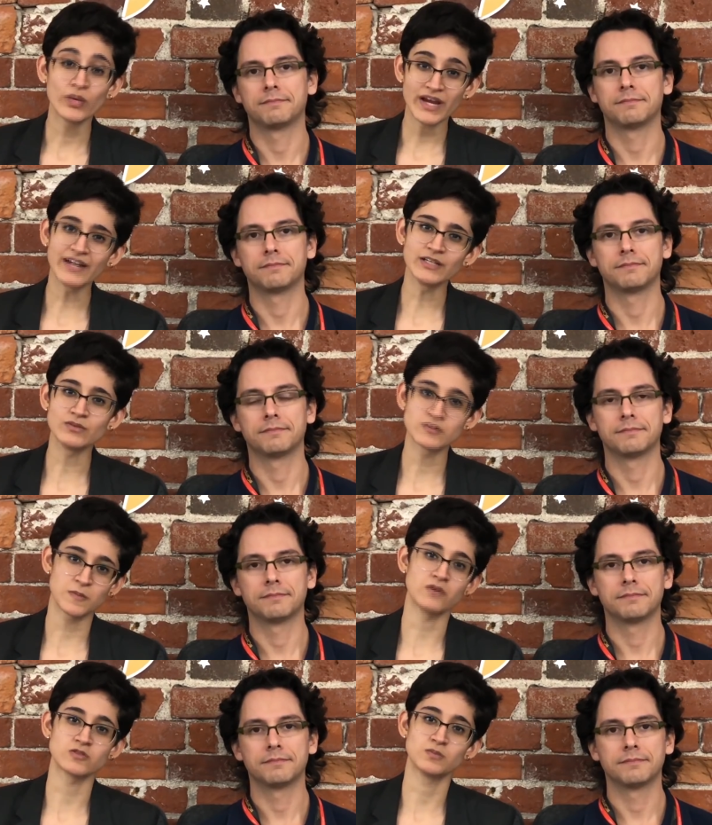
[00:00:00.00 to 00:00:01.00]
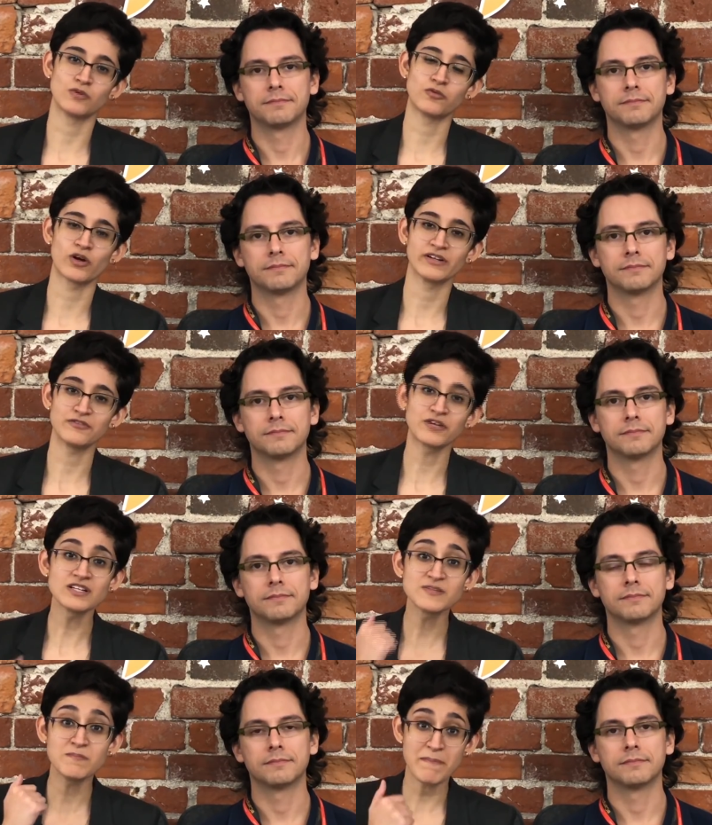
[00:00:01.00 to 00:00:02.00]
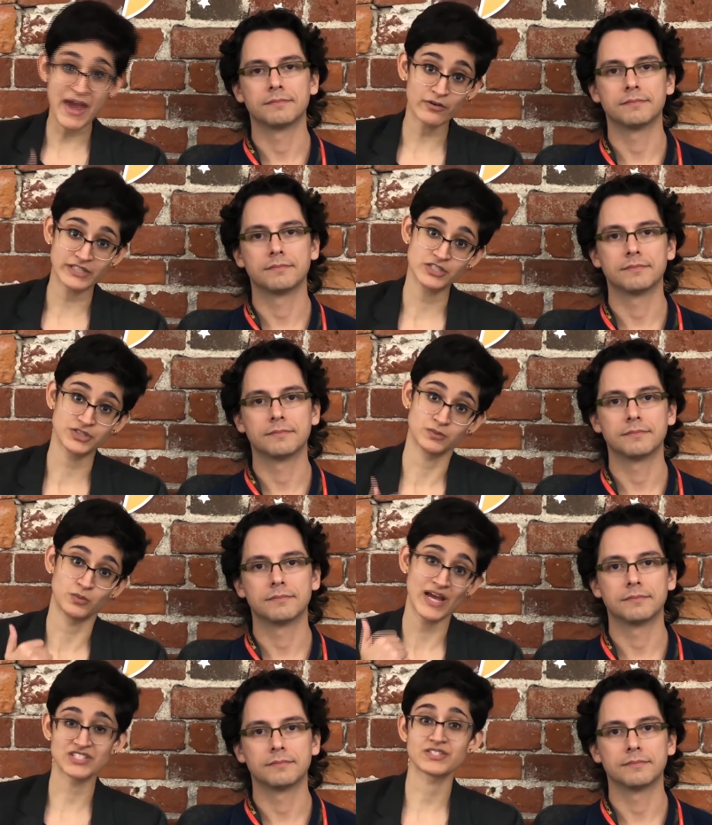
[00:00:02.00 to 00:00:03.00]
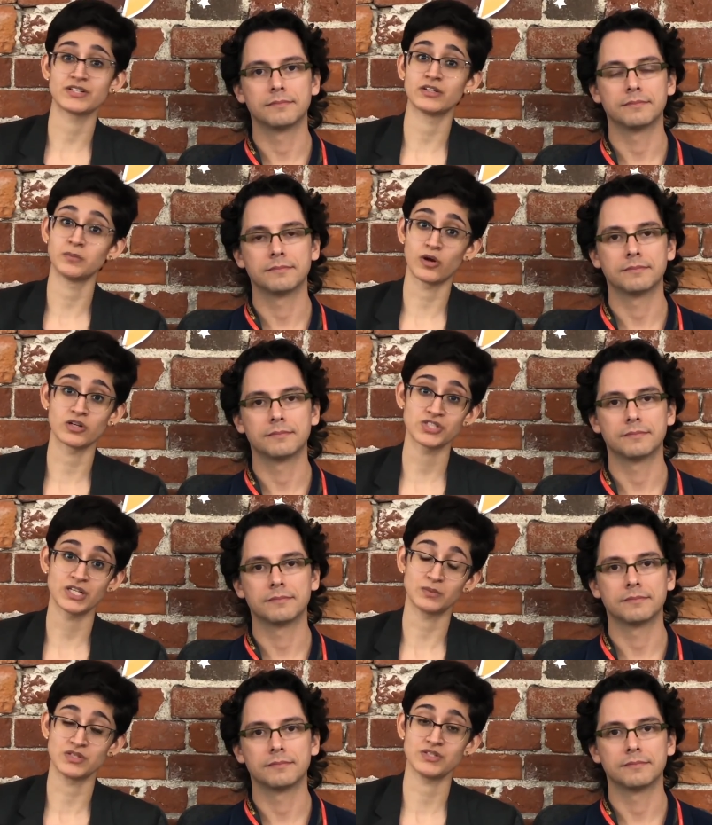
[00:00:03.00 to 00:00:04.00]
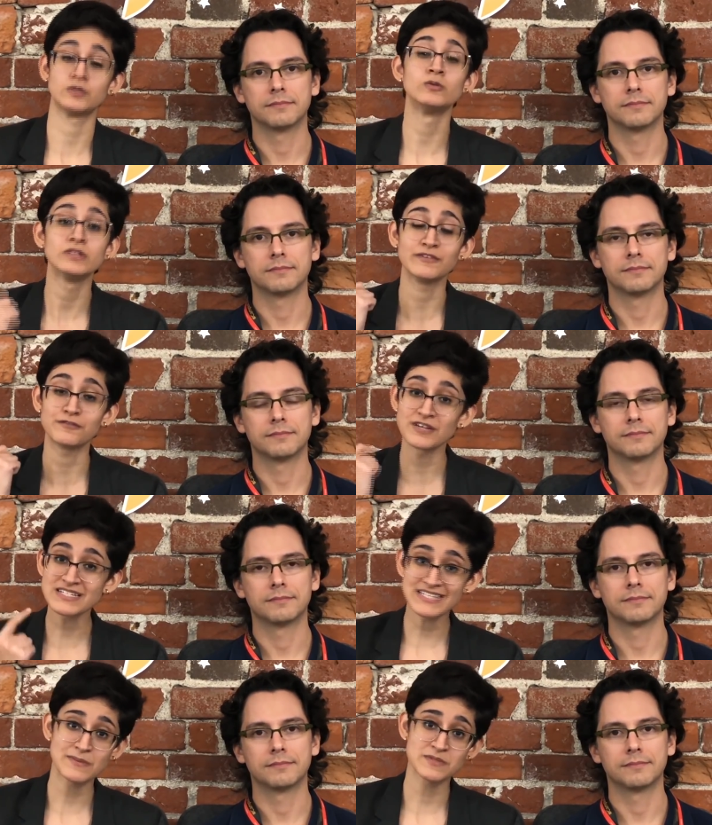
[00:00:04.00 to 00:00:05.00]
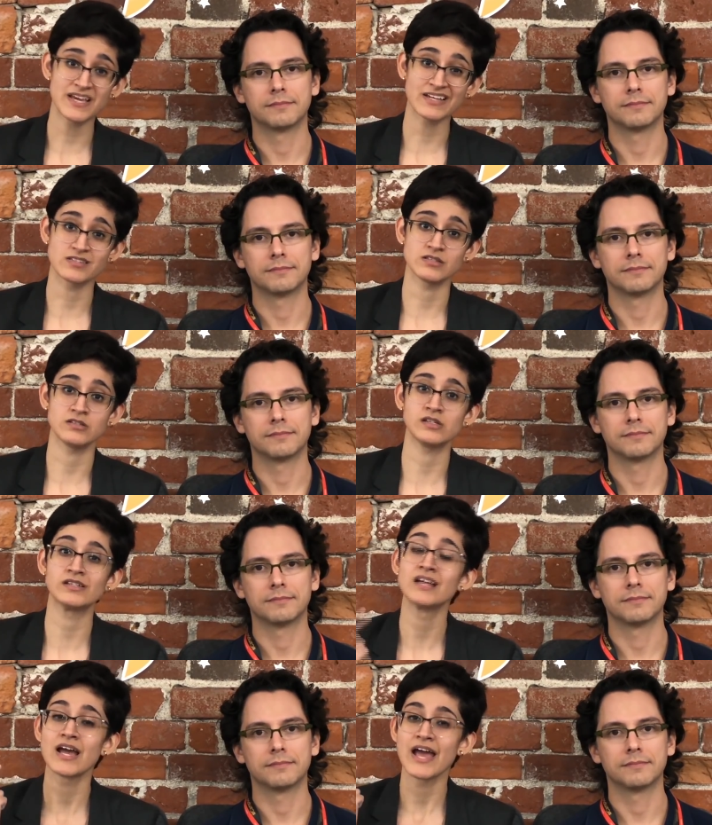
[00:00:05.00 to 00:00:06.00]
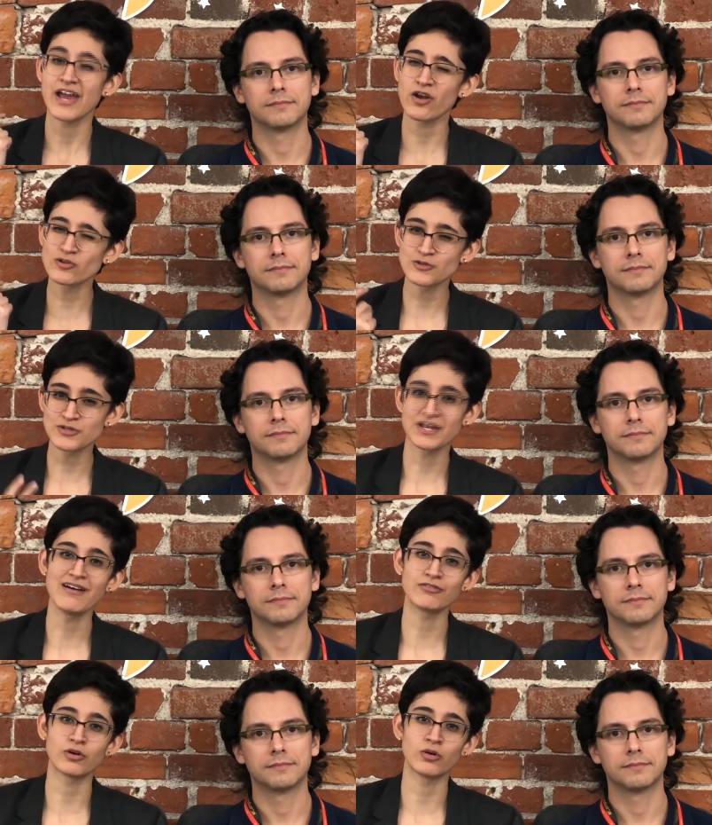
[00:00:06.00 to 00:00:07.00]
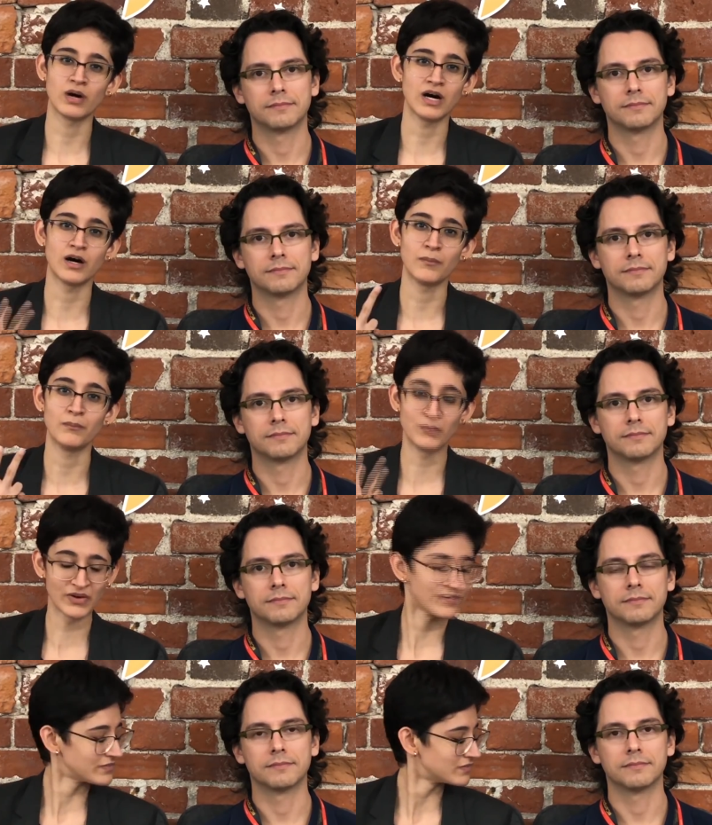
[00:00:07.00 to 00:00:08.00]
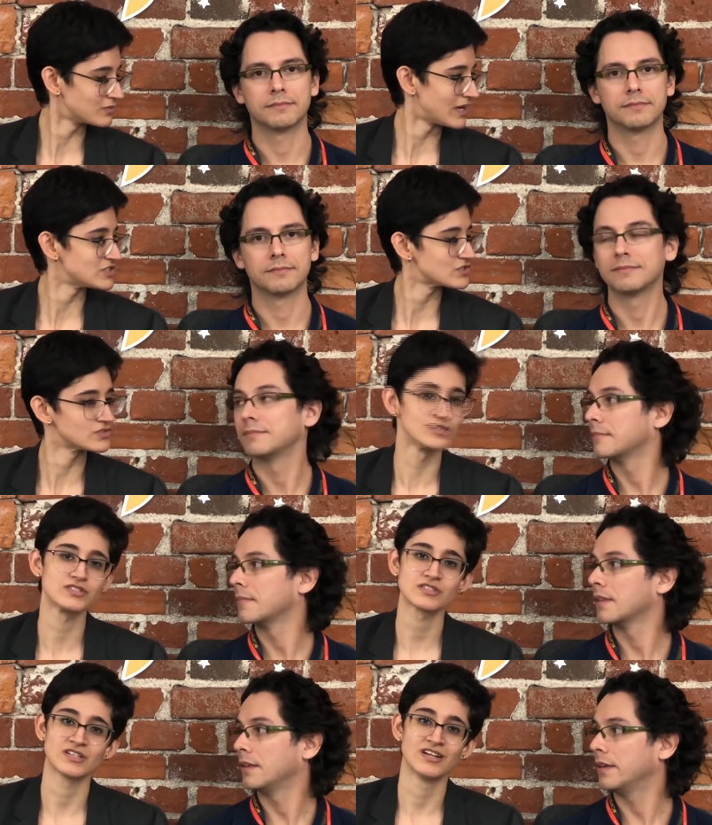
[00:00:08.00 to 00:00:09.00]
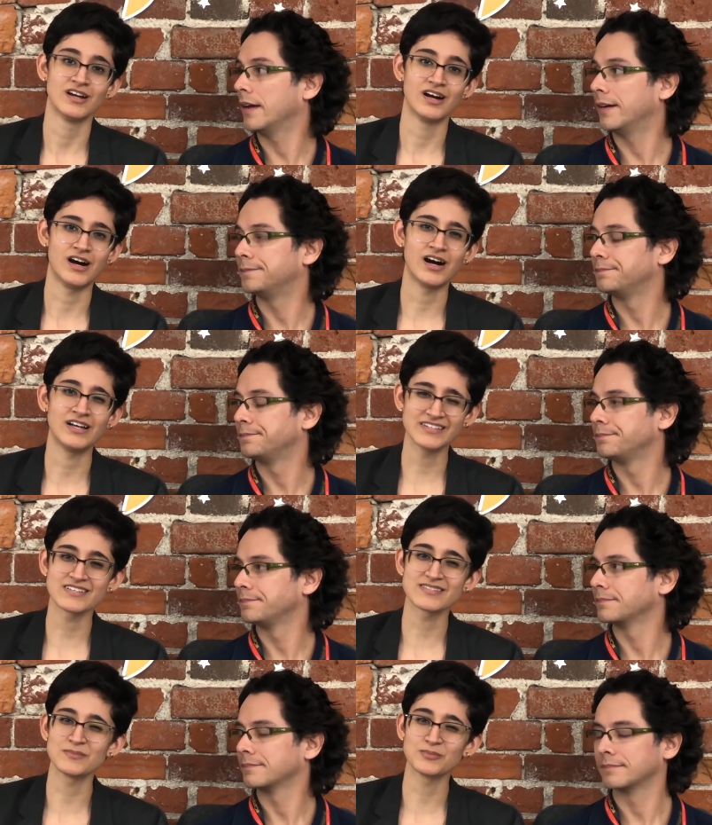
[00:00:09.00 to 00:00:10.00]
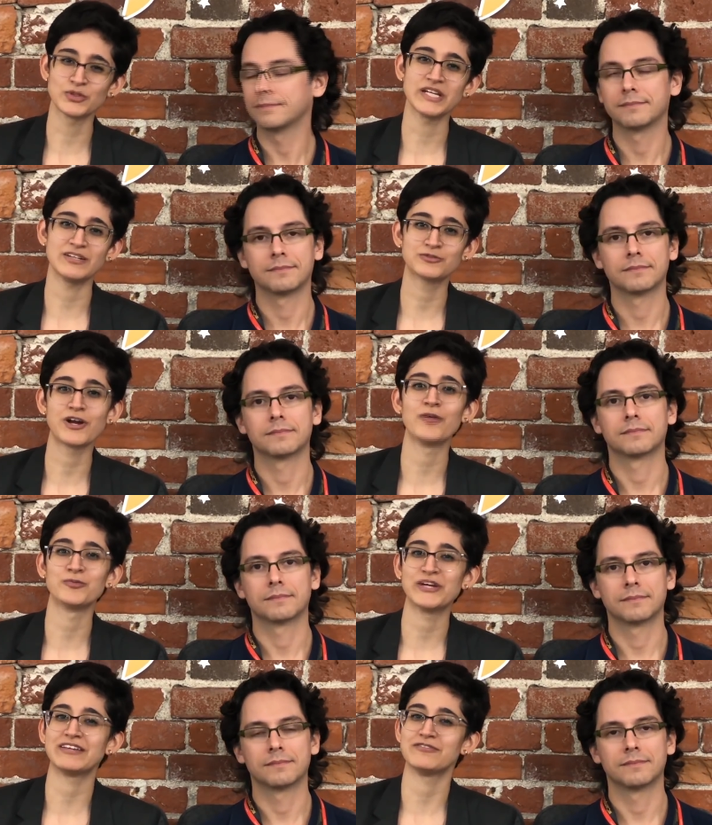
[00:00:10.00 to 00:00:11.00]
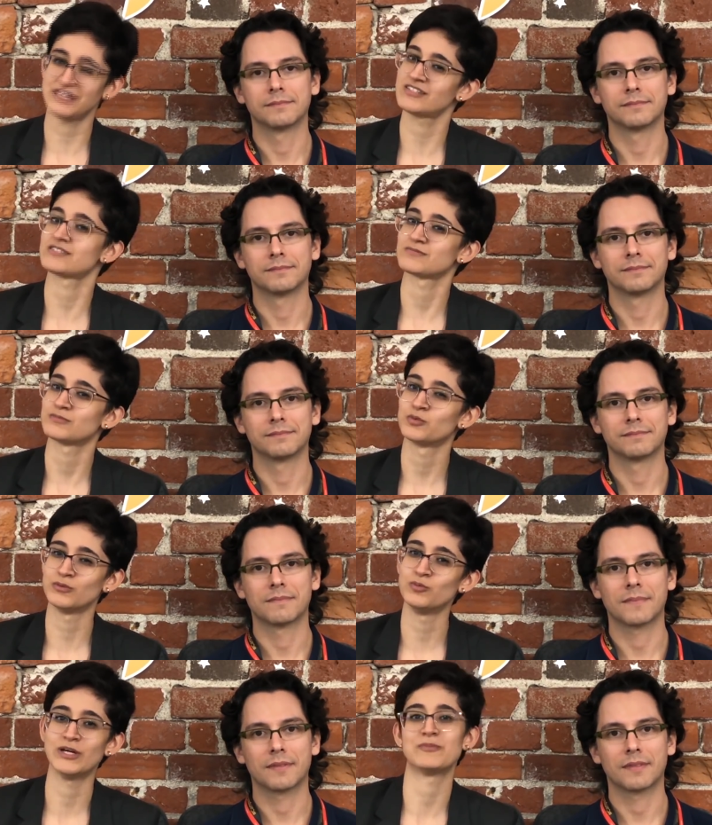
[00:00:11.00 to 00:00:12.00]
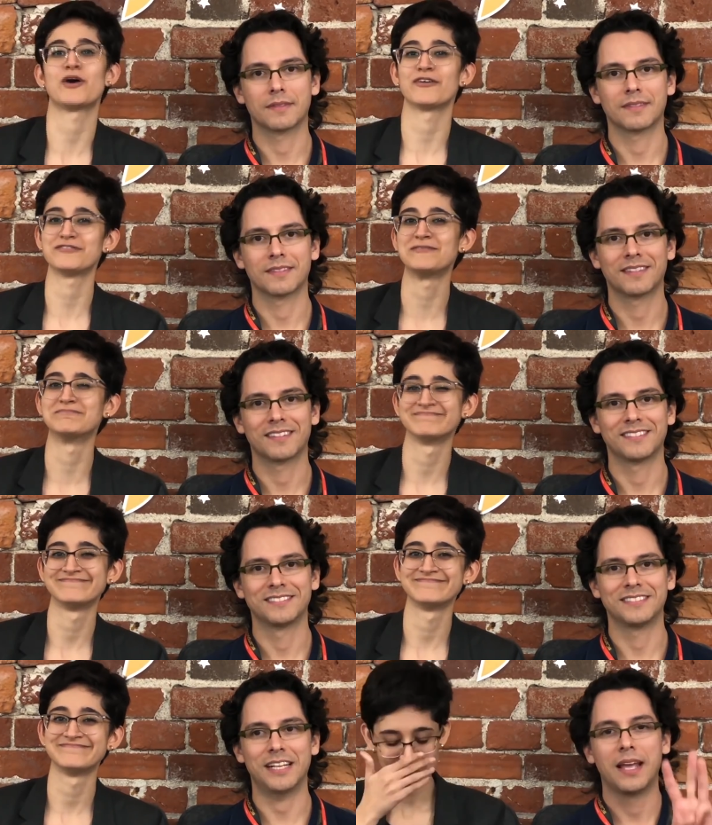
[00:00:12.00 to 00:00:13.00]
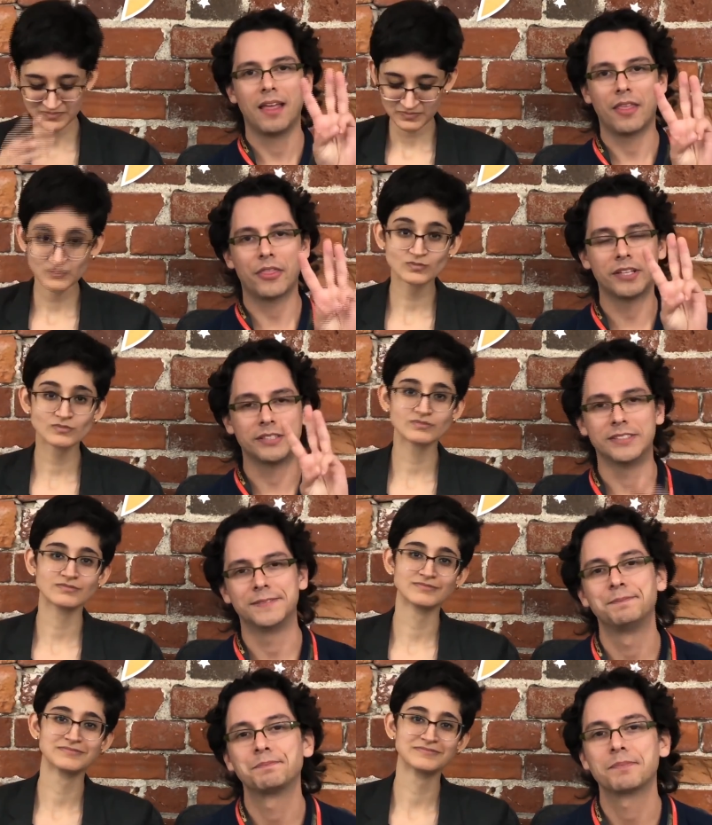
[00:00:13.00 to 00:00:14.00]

Speaker 1: We are the responsible for the first marriage registered on blockchain in Brazil, the first same-sex union, and also several uh, birth registers. Mm-hmm. Uh, these are some pretty groundbreaking feats. We're pretty proud of them.
Speaker 2: Third,